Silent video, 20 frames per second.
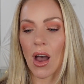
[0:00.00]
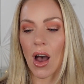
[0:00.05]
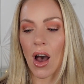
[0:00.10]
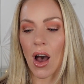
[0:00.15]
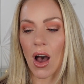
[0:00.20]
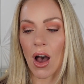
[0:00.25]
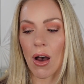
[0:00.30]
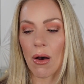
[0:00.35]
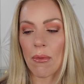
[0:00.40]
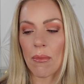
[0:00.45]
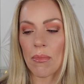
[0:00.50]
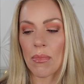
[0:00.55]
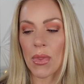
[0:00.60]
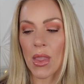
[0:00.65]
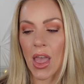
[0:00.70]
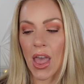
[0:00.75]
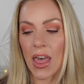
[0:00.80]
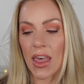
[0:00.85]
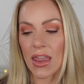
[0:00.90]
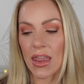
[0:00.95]

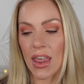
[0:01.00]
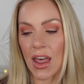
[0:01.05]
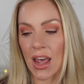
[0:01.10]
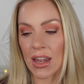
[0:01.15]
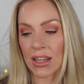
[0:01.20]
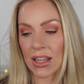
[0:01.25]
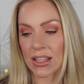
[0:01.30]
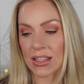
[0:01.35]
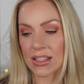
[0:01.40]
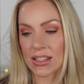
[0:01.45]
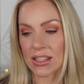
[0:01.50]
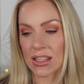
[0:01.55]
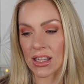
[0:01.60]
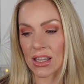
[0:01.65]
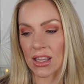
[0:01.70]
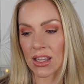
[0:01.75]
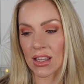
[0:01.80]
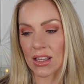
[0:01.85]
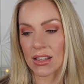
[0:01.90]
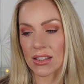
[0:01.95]
Then let's
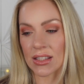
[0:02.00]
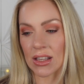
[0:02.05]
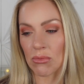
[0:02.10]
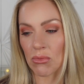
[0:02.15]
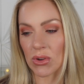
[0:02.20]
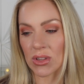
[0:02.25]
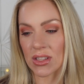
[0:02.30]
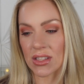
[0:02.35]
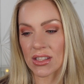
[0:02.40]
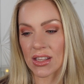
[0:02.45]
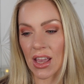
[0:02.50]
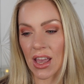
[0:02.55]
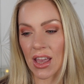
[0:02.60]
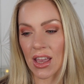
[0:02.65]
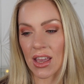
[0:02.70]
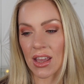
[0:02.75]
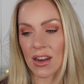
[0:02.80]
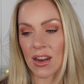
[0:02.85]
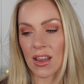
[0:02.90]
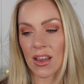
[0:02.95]
see, someone
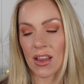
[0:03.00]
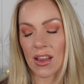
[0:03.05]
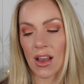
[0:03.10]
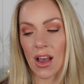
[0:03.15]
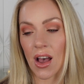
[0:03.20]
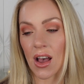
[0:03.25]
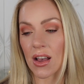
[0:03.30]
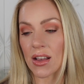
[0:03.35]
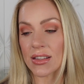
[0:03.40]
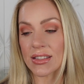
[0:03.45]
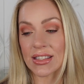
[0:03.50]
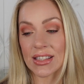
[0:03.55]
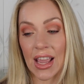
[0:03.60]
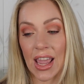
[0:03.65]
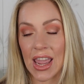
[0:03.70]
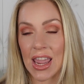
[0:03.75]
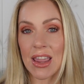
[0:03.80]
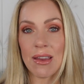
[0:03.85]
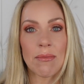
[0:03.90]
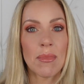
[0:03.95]
said,
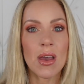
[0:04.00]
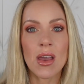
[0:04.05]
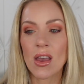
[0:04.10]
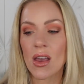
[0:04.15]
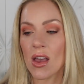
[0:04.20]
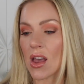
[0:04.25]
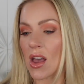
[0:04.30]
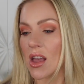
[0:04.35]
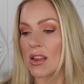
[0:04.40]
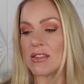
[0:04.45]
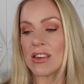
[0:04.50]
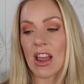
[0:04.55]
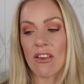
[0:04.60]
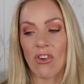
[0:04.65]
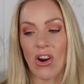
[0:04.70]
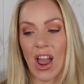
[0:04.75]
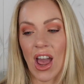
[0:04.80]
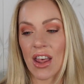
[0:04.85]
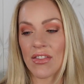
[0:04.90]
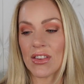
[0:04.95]
same, never
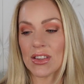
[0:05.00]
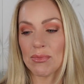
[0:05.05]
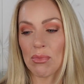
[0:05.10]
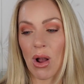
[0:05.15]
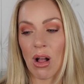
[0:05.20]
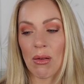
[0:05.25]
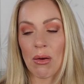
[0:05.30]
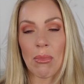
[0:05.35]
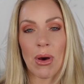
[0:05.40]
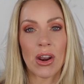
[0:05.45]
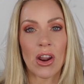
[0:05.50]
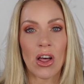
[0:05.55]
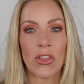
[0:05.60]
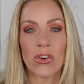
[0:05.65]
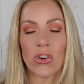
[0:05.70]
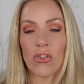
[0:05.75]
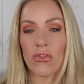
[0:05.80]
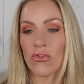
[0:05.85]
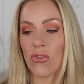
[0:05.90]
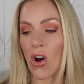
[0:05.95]
had this problem
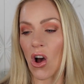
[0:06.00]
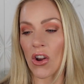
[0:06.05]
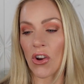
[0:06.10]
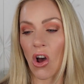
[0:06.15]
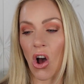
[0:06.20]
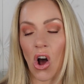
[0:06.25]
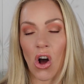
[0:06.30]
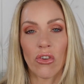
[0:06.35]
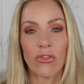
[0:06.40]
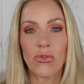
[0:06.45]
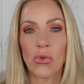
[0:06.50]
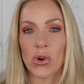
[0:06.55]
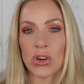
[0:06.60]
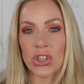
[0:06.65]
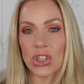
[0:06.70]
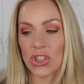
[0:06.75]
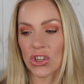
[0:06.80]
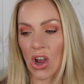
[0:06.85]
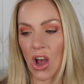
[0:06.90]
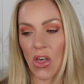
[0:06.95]
on all 4
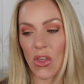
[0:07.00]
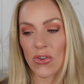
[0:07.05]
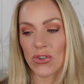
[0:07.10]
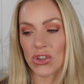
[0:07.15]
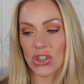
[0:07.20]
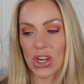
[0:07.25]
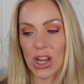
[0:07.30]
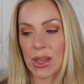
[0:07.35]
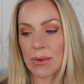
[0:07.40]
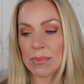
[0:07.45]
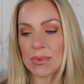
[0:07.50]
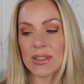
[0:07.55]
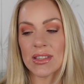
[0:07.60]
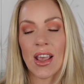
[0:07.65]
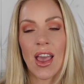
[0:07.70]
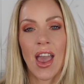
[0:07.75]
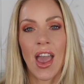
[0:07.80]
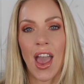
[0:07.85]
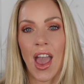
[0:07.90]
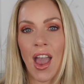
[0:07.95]
other ships,
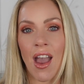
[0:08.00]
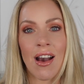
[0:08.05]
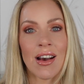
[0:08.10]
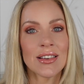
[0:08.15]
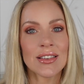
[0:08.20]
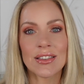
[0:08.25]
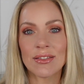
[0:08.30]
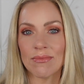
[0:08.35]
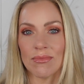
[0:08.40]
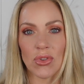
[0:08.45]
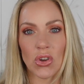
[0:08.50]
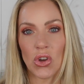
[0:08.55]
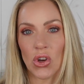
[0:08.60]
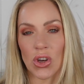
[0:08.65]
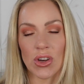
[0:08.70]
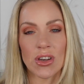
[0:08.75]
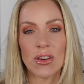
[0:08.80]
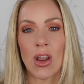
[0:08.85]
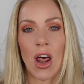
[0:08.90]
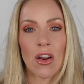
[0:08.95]
and
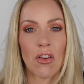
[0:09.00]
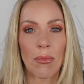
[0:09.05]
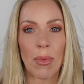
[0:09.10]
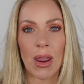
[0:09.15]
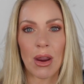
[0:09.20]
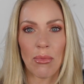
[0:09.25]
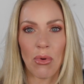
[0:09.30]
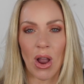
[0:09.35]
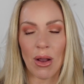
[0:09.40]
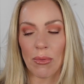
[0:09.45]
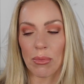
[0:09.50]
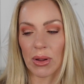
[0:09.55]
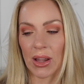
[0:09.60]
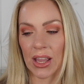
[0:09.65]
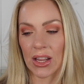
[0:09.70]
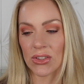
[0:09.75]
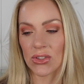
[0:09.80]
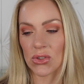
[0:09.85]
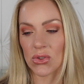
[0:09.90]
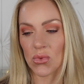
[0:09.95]
none of my
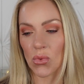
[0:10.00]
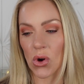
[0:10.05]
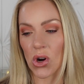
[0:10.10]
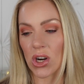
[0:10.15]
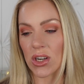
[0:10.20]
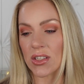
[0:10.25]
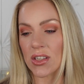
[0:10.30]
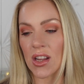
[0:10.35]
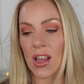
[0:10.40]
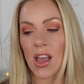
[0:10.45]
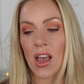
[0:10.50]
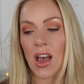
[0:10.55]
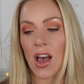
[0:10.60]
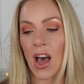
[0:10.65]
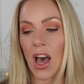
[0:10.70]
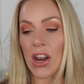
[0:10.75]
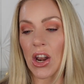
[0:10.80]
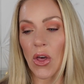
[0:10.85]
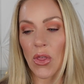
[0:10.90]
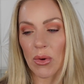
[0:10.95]
appliances worked.
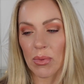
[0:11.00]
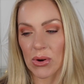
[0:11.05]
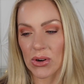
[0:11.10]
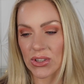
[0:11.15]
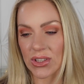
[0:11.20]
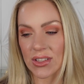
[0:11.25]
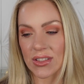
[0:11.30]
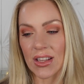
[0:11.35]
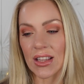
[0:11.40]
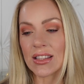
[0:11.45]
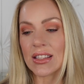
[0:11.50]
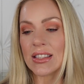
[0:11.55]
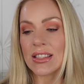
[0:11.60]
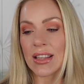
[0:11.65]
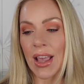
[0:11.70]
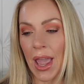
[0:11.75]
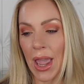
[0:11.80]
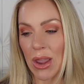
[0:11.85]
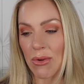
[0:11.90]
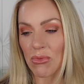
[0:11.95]
Another person said,
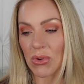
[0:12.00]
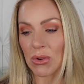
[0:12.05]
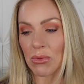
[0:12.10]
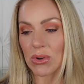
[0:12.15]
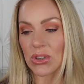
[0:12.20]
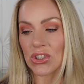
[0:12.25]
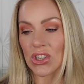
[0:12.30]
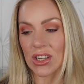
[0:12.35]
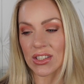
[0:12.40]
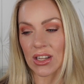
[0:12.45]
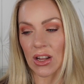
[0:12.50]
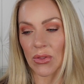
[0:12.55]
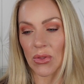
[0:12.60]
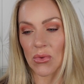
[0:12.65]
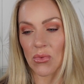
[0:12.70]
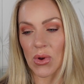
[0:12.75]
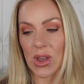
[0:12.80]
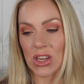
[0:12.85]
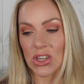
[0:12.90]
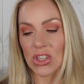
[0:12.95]
same, we were just on the
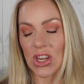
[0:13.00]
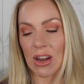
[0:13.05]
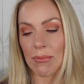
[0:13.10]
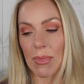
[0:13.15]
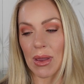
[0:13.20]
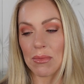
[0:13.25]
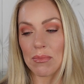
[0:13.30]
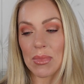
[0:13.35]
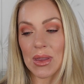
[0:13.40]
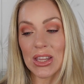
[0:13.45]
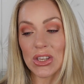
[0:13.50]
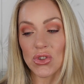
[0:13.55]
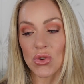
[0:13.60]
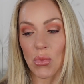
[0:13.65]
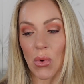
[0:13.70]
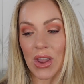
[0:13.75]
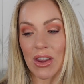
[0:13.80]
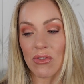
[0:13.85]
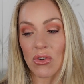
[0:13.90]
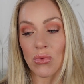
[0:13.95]
Wish and my beach
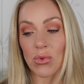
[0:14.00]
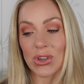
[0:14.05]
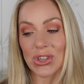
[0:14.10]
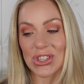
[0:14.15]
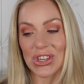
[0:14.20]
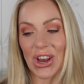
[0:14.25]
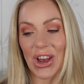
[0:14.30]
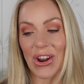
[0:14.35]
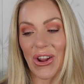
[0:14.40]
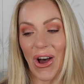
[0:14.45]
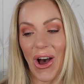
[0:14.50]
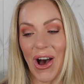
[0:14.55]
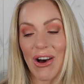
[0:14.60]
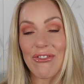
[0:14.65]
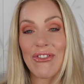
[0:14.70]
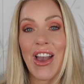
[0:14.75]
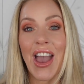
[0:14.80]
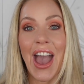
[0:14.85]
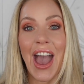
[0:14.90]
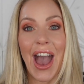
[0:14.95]
waiver would shut
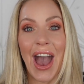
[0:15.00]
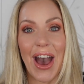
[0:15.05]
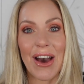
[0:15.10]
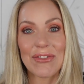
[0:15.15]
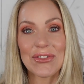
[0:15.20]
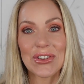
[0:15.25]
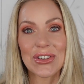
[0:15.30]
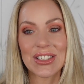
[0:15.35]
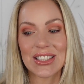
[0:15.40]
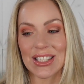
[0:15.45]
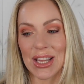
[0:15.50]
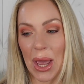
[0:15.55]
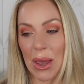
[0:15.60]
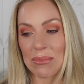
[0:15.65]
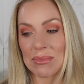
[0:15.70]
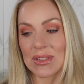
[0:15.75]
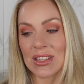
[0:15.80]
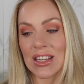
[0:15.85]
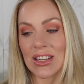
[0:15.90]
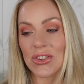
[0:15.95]
off after
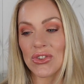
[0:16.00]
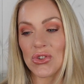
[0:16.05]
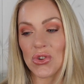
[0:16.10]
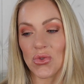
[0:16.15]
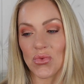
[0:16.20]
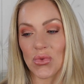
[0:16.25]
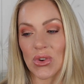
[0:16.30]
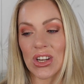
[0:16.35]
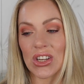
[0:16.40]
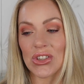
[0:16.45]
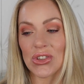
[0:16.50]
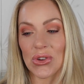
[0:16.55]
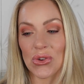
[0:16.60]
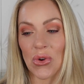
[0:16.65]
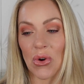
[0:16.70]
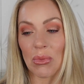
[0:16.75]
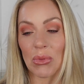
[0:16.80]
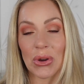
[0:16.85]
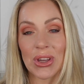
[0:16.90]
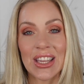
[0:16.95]
attempting to reach the
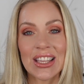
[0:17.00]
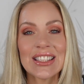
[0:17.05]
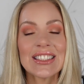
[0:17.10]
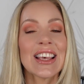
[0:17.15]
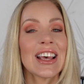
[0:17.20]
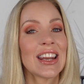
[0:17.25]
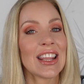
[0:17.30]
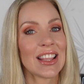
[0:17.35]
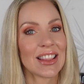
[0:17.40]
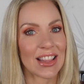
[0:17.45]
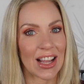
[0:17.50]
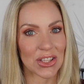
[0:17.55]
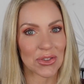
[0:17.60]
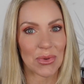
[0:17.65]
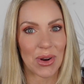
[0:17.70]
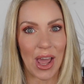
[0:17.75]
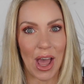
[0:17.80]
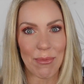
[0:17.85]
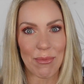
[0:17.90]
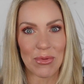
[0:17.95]
normal heat setting. That's
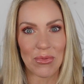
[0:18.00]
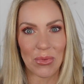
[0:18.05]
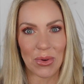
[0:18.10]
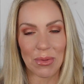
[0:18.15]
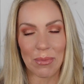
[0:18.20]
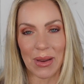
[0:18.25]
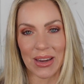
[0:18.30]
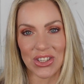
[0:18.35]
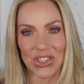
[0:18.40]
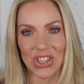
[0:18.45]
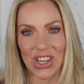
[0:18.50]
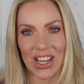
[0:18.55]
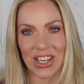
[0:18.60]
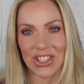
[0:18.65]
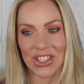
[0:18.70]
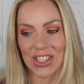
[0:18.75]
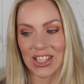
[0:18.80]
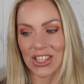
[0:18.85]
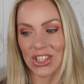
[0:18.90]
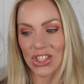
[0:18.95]
what happened with my
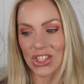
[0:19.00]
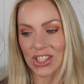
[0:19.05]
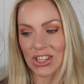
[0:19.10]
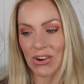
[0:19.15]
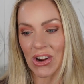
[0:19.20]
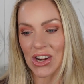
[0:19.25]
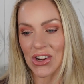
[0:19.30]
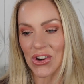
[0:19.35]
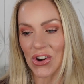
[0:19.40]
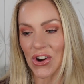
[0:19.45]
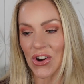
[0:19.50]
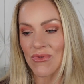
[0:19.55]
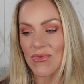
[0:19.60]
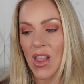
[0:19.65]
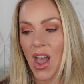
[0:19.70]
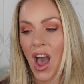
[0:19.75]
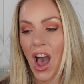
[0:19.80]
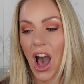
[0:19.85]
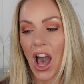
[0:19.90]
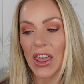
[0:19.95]
GHD straightener.
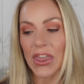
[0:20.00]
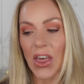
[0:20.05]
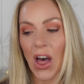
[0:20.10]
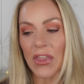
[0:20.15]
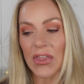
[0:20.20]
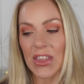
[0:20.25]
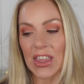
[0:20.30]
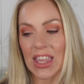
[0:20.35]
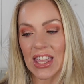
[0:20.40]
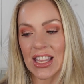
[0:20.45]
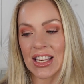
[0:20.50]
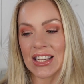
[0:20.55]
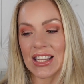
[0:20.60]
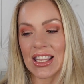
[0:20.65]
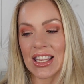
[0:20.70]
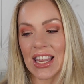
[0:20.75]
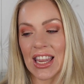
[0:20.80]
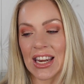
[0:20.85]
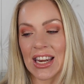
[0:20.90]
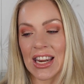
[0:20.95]
I thought the
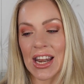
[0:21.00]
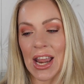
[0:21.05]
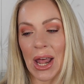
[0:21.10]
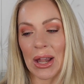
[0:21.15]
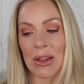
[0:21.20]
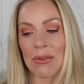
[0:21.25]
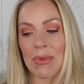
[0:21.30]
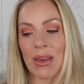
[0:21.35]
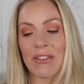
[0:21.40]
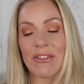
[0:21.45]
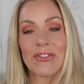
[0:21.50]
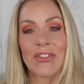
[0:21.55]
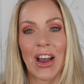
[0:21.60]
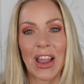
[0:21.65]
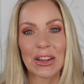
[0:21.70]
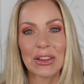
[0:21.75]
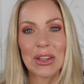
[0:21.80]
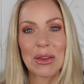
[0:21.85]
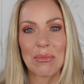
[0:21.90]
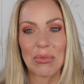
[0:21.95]
heating element
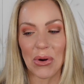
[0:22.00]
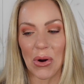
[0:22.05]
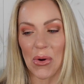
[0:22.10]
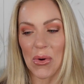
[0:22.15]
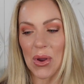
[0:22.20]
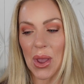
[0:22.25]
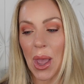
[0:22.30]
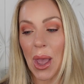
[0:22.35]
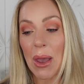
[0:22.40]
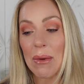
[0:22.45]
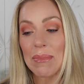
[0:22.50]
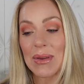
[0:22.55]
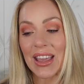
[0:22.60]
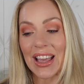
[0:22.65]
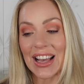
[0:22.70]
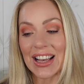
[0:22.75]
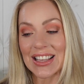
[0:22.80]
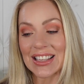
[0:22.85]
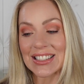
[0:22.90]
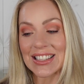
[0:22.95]
finally broke
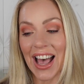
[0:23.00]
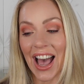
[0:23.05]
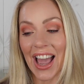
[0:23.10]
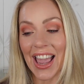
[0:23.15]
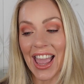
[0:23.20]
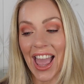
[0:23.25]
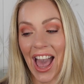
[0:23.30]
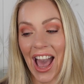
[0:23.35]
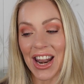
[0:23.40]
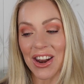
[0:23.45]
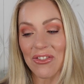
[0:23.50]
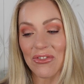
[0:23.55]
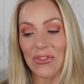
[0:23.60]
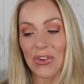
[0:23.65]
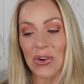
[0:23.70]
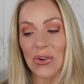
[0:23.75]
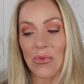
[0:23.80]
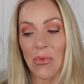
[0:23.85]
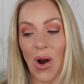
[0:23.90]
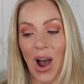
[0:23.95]
because I had it
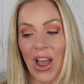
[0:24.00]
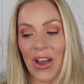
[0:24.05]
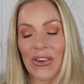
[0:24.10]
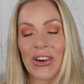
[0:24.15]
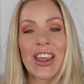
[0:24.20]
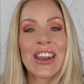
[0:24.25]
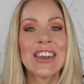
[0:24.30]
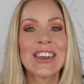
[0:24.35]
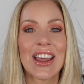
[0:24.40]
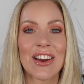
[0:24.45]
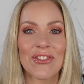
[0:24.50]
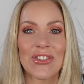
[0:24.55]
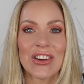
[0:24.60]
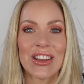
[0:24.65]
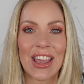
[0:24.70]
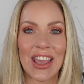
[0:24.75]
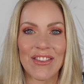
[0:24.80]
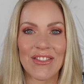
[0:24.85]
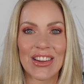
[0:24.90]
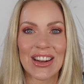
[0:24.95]
for a while and never
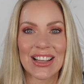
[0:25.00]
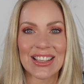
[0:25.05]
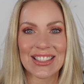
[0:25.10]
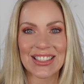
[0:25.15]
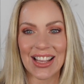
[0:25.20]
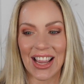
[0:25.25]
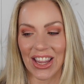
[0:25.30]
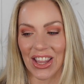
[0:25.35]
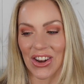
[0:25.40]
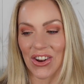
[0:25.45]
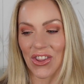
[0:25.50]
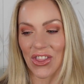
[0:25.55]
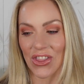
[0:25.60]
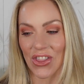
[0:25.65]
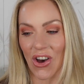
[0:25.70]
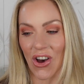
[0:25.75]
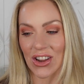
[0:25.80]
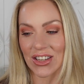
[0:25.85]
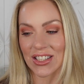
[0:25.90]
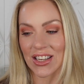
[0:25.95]
gave it a second
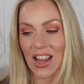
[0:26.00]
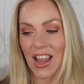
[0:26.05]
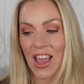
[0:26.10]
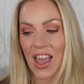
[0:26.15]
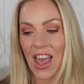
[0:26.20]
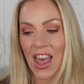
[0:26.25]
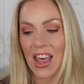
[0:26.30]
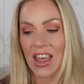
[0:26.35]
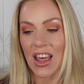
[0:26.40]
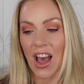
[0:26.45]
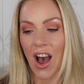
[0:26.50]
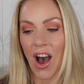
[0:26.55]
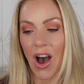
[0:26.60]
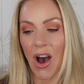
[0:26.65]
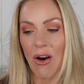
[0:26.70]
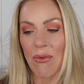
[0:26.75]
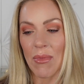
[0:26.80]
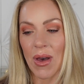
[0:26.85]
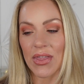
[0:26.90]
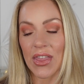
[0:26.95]
thought
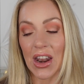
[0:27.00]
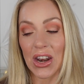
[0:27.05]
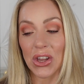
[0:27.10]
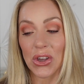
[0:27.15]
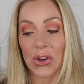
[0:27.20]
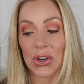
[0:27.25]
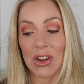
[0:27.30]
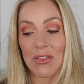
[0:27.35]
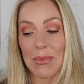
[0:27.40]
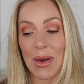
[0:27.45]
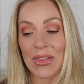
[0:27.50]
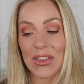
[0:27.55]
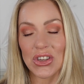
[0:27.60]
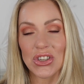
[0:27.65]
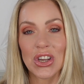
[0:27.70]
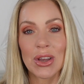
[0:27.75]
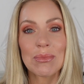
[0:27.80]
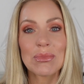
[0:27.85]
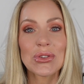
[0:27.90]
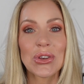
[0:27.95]
that it could have been the
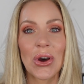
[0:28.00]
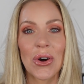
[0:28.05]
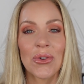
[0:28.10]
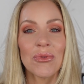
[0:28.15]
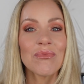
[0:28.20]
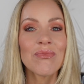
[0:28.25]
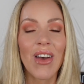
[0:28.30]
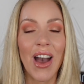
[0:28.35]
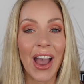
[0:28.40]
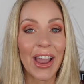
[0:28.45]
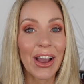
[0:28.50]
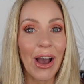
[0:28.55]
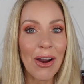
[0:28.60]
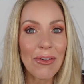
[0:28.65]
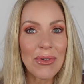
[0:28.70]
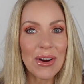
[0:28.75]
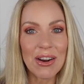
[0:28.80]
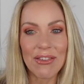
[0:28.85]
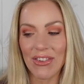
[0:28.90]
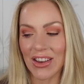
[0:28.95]
ship. So I got
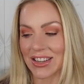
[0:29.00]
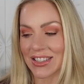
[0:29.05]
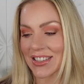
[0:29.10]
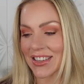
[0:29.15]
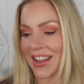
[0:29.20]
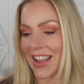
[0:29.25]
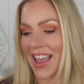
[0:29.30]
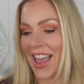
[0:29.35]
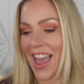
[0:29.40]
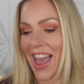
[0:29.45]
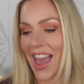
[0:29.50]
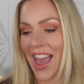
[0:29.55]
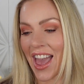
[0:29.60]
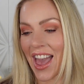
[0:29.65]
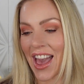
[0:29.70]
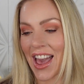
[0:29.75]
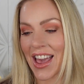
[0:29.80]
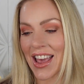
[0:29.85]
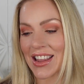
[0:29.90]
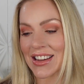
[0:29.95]
rid of it.
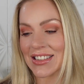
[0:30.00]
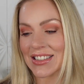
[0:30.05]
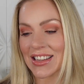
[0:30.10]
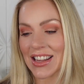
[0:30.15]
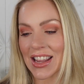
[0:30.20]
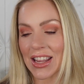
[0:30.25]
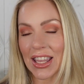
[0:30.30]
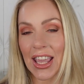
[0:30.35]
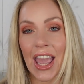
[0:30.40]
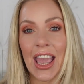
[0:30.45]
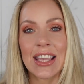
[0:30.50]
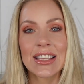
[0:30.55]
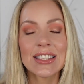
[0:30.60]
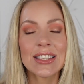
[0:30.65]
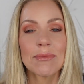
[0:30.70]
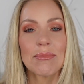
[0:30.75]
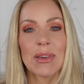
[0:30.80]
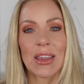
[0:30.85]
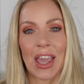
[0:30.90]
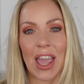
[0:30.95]
And in case
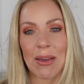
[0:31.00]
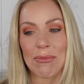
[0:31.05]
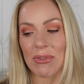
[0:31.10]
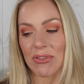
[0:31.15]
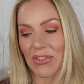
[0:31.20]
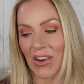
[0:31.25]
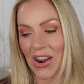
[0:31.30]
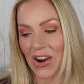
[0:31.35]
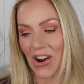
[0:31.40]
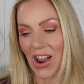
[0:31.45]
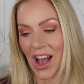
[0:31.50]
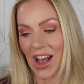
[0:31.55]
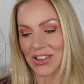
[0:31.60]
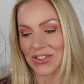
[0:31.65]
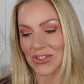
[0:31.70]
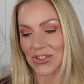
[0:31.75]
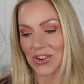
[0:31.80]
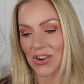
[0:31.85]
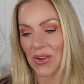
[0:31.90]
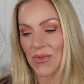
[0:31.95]
it became a fire
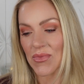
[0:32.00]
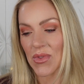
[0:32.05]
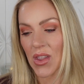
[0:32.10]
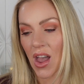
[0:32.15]
hazard.